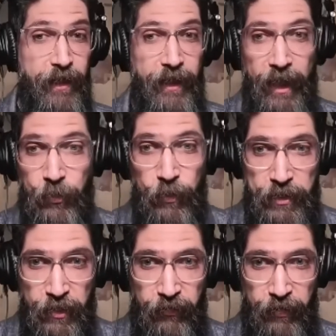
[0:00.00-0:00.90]
Actually,
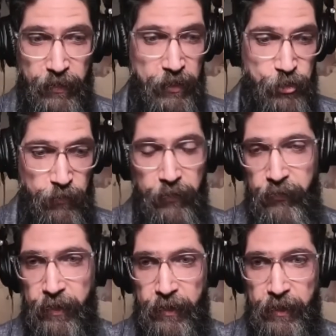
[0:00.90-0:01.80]
just
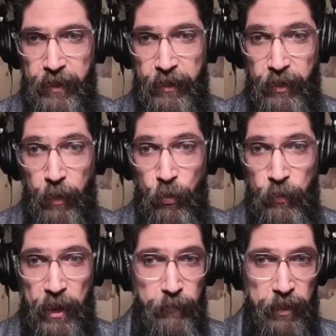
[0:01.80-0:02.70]
interestingly, that Abu
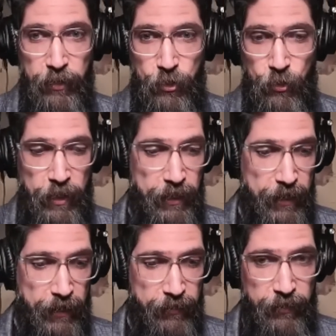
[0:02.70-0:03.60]
Muhammad al-Julani
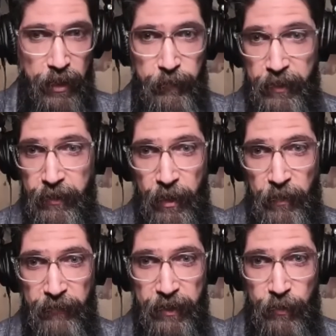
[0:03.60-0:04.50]
ended up in an
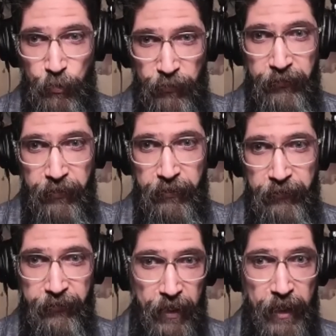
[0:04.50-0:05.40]
American prison,
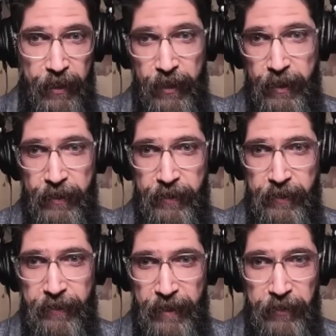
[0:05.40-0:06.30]

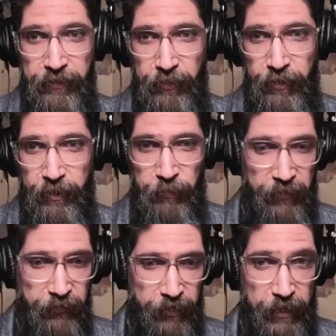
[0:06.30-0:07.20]
CIA-led
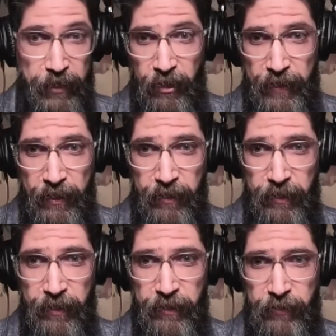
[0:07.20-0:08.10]
prison in Iraq
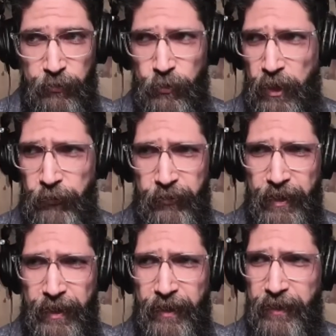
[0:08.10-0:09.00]
in
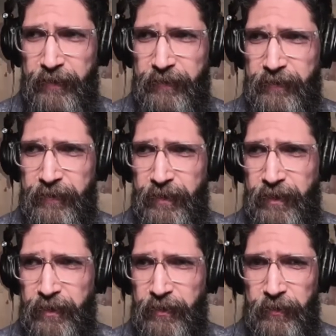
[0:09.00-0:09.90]

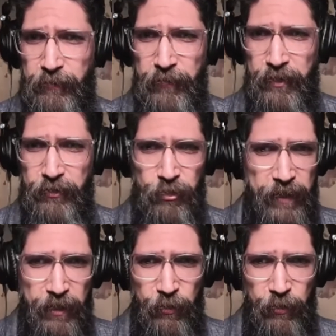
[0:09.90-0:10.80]

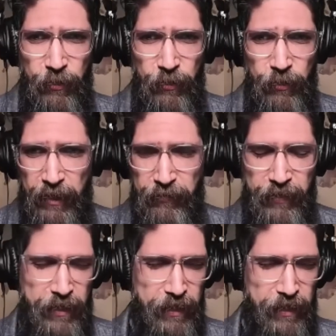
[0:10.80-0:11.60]
2003 or 5,